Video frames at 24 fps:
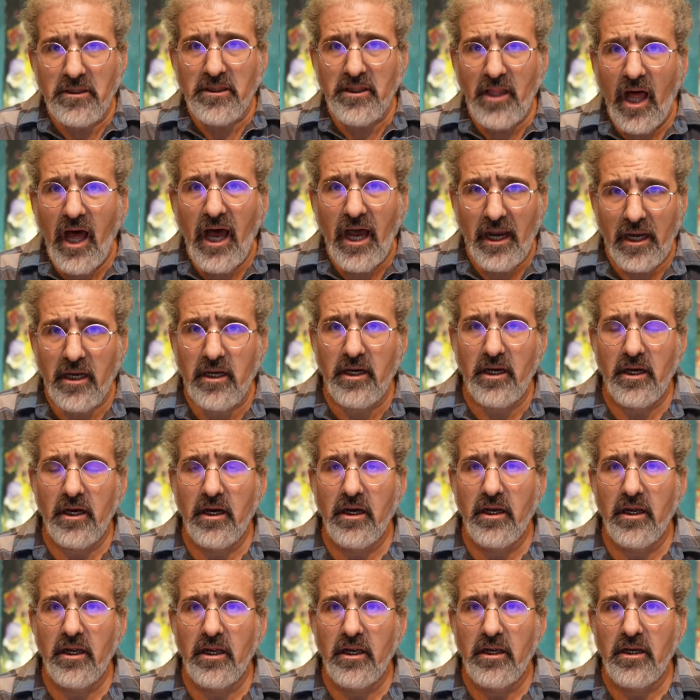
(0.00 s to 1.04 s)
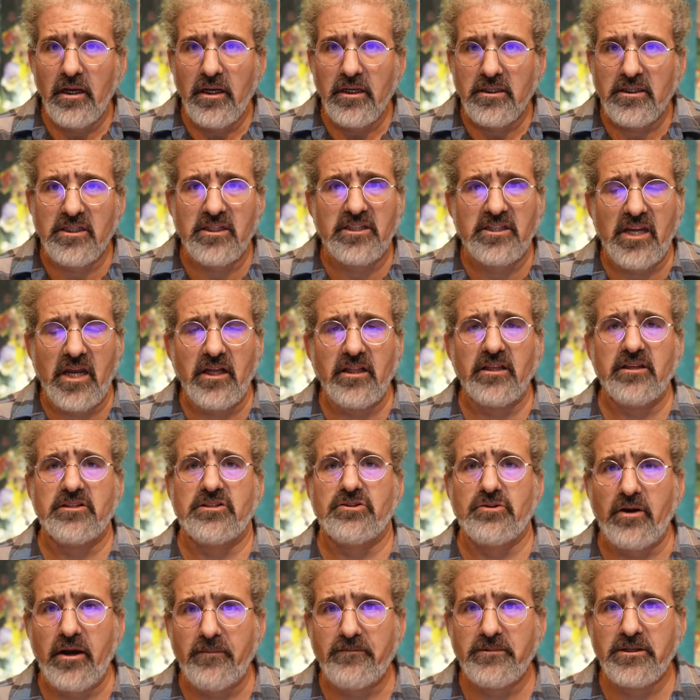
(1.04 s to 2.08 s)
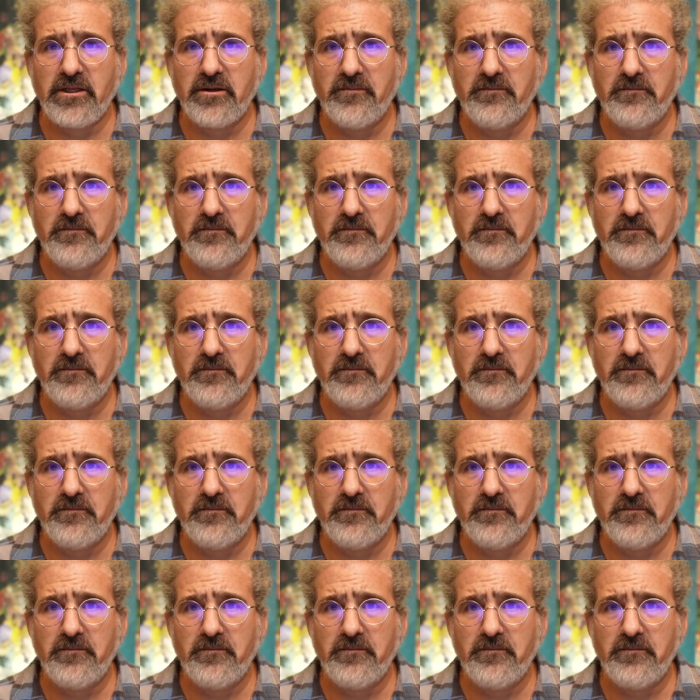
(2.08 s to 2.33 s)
luck to sell a script.